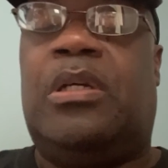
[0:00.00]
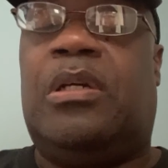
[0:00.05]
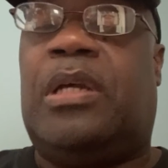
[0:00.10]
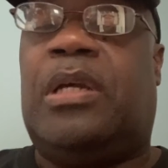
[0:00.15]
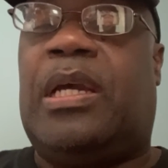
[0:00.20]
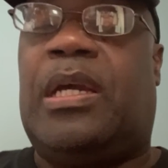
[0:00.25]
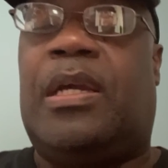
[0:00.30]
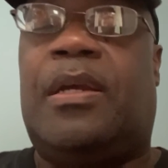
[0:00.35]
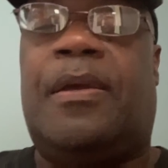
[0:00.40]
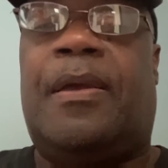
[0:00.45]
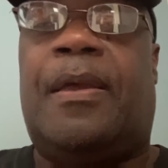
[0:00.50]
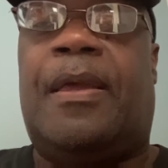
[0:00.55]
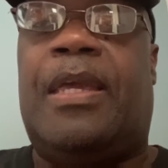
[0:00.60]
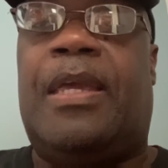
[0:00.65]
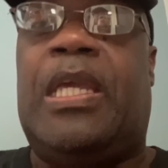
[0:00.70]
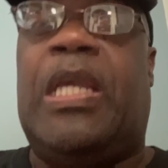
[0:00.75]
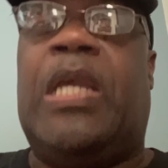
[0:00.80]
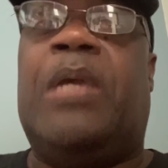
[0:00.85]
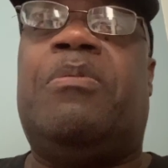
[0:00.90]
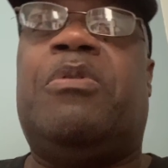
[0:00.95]
Okay,
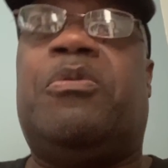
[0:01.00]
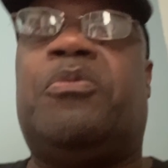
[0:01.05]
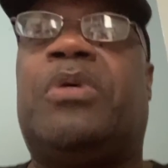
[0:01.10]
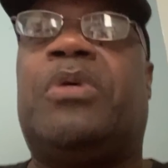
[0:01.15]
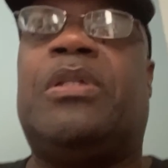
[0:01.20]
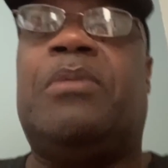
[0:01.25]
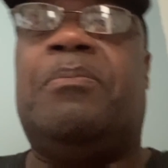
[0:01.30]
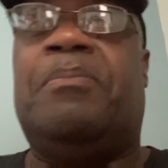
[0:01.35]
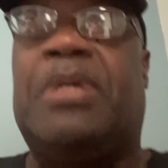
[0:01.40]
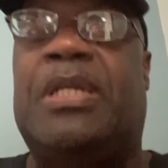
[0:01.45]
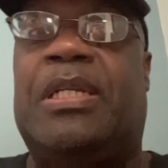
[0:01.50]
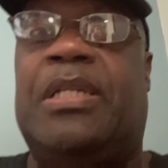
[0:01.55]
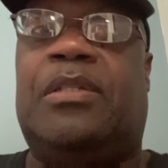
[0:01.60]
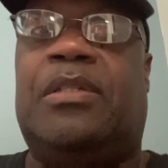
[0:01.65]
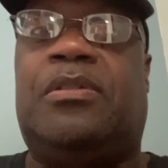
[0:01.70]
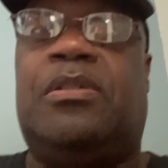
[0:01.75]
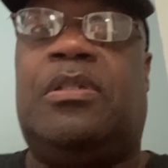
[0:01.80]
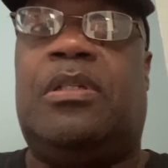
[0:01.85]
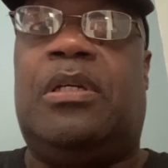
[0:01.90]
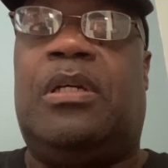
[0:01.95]
even with
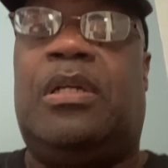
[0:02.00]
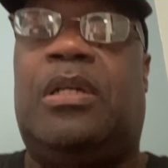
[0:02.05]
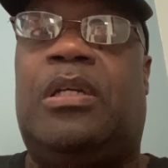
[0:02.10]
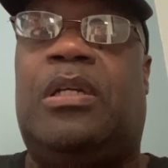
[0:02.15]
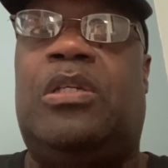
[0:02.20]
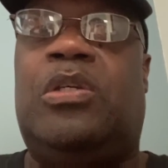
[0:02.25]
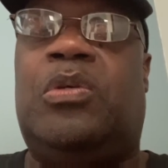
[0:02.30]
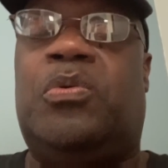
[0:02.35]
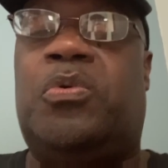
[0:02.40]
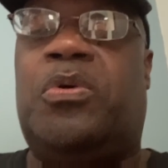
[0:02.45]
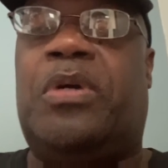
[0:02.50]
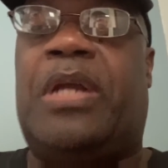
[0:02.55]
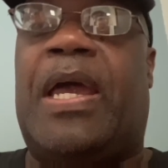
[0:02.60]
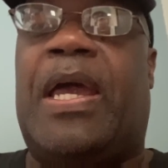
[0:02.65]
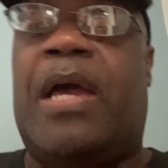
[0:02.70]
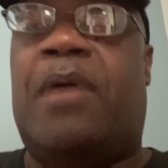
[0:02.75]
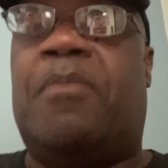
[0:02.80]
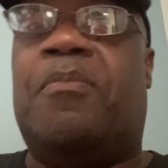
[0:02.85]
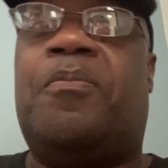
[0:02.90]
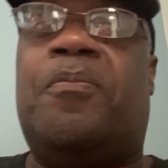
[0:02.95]
business, you want to
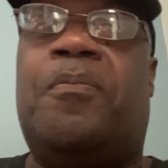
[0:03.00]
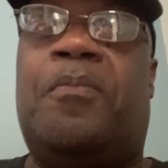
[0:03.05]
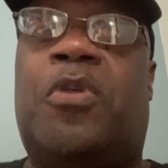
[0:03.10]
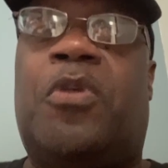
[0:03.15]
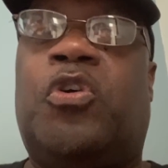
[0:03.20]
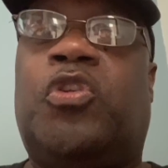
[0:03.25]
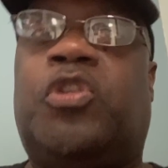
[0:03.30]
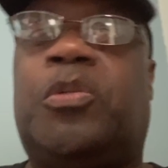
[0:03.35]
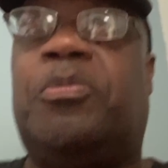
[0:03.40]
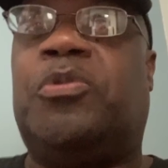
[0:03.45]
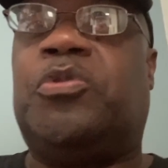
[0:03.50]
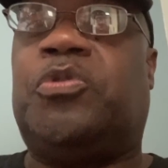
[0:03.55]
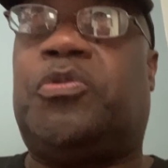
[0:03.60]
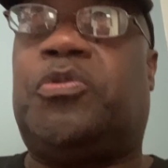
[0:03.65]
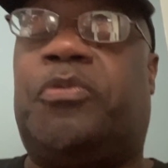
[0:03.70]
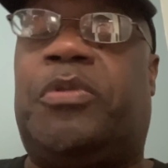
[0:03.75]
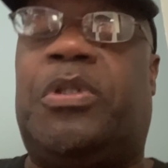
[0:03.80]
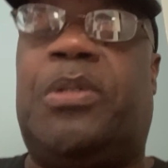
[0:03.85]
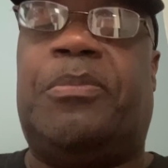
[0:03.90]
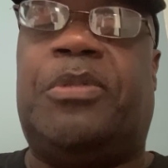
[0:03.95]
have multiple
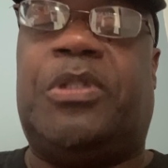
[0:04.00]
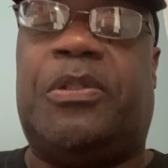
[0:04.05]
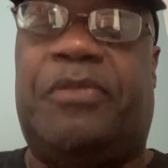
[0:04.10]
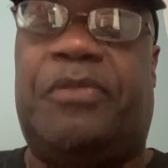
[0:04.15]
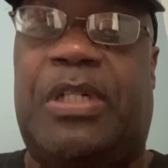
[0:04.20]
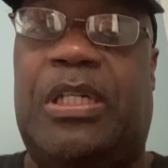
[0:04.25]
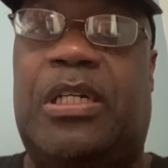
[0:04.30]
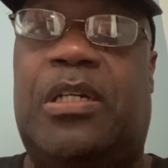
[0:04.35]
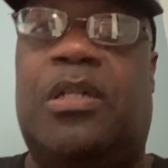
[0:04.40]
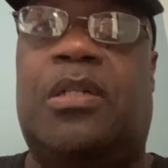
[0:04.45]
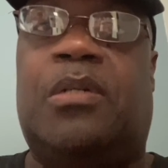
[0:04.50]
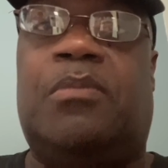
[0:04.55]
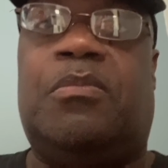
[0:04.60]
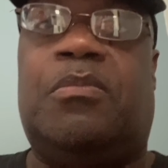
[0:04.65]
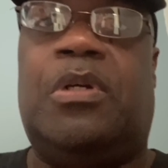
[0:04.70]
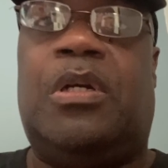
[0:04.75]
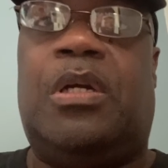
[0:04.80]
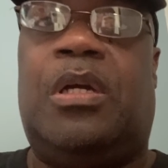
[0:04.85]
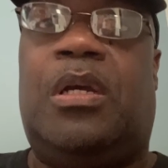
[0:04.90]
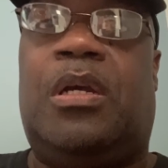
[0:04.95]
streams of income
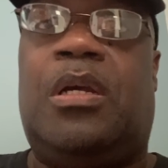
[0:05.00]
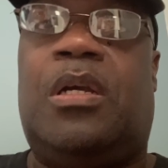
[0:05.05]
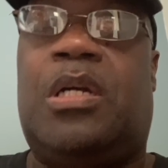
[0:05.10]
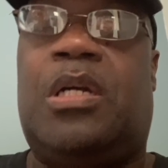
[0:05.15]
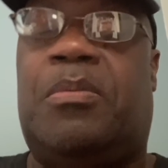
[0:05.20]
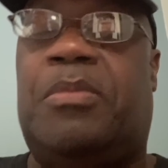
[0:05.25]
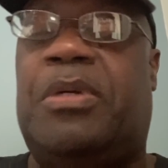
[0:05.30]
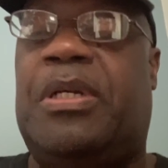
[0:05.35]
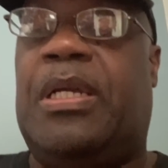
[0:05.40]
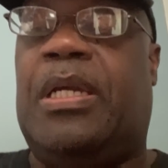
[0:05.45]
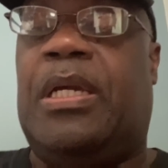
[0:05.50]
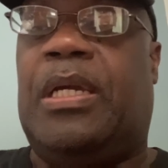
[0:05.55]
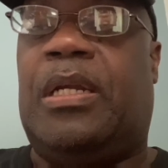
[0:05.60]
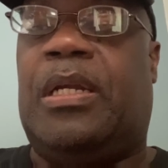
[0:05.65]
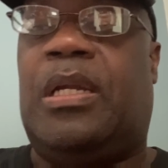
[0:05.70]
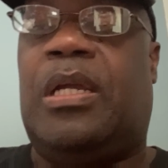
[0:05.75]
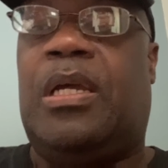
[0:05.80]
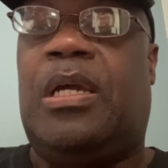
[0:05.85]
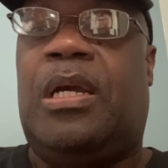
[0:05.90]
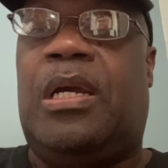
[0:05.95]
coming
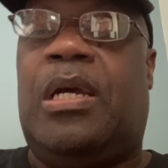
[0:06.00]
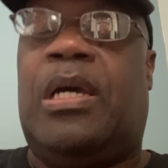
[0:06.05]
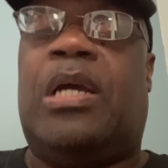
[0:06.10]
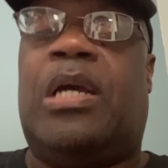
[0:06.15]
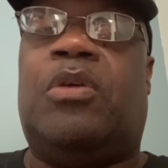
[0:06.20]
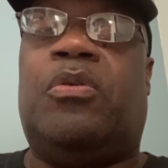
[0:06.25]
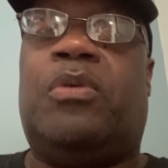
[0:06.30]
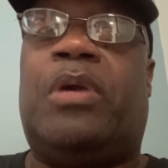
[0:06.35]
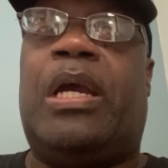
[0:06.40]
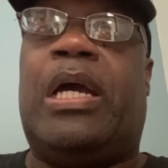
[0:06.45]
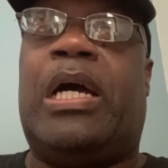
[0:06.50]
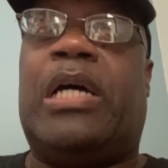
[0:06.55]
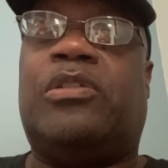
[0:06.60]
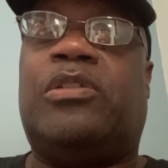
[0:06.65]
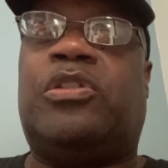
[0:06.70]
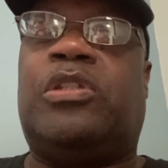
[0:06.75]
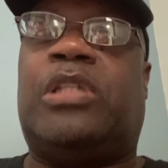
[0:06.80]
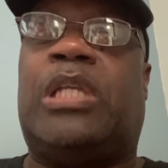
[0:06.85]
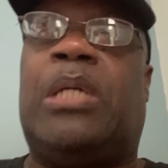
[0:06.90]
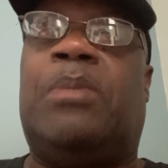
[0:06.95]
in. I don't care how
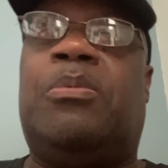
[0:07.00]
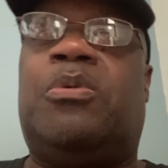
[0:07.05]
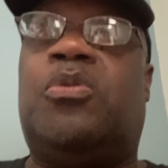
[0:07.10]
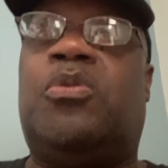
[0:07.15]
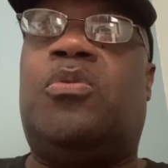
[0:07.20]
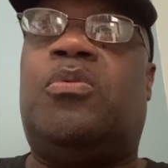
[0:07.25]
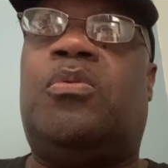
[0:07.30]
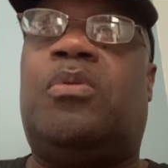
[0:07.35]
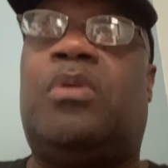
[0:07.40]
stable